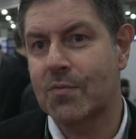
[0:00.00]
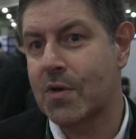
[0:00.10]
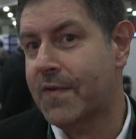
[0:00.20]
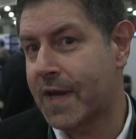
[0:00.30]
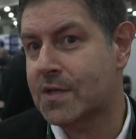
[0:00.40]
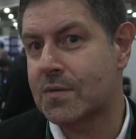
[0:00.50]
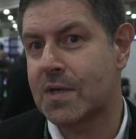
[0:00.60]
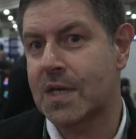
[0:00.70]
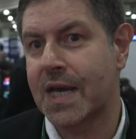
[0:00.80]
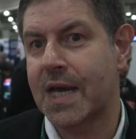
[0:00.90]
We've
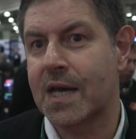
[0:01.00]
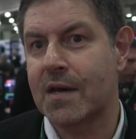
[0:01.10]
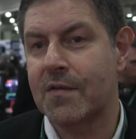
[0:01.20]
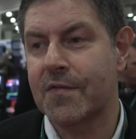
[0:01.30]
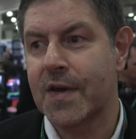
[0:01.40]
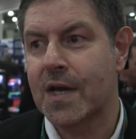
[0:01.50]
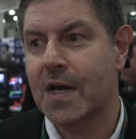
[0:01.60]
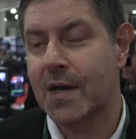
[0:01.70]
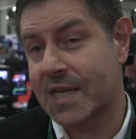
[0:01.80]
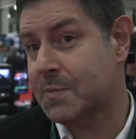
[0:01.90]
actually
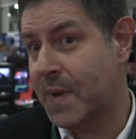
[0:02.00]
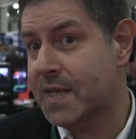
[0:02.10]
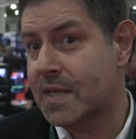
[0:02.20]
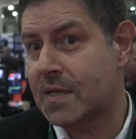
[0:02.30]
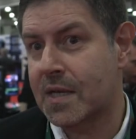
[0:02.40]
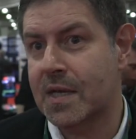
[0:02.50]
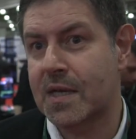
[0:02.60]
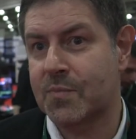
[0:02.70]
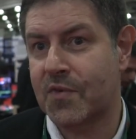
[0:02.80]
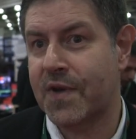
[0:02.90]
have expanded
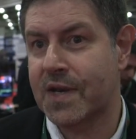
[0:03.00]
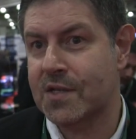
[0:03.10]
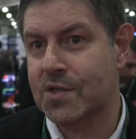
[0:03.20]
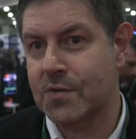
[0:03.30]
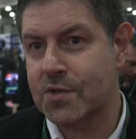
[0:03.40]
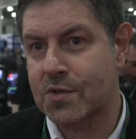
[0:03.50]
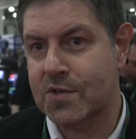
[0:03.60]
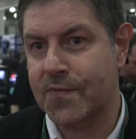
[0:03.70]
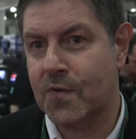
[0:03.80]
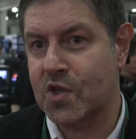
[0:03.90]
in providing
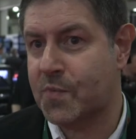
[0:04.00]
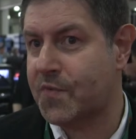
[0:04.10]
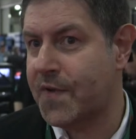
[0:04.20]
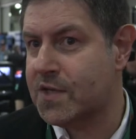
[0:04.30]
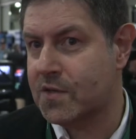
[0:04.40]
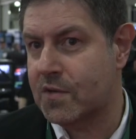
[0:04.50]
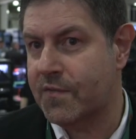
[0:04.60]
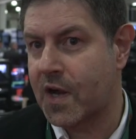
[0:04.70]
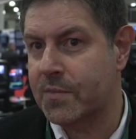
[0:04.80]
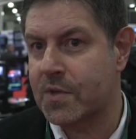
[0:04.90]
solutions for the professional
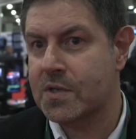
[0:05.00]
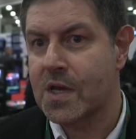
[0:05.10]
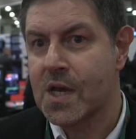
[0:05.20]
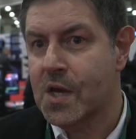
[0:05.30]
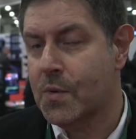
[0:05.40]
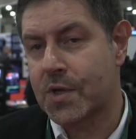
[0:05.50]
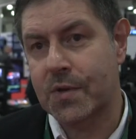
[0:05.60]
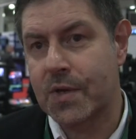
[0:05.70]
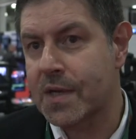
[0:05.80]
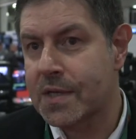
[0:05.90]
environment,
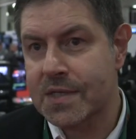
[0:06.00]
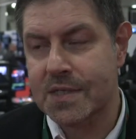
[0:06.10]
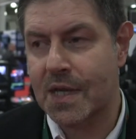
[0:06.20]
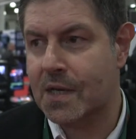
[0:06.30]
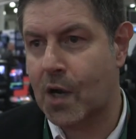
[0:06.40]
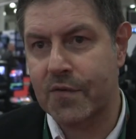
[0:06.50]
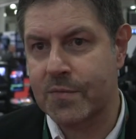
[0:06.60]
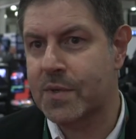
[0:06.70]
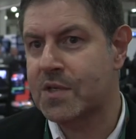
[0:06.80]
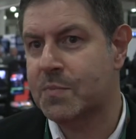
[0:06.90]
whether it is
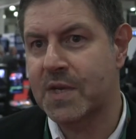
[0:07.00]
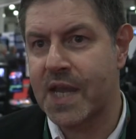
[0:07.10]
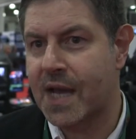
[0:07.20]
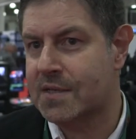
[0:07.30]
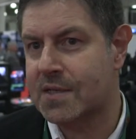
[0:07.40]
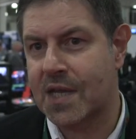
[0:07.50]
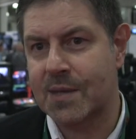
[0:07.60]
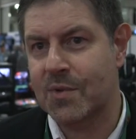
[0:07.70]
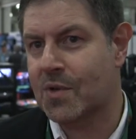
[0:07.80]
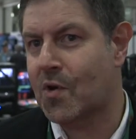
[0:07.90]
government, media,
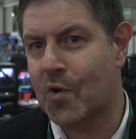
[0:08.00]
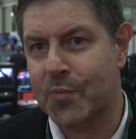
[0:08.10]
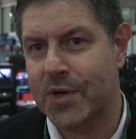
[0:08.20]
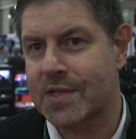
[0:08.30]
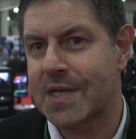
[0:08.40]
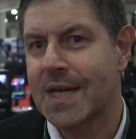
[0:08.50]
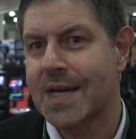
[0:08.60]
entertainment, corporate,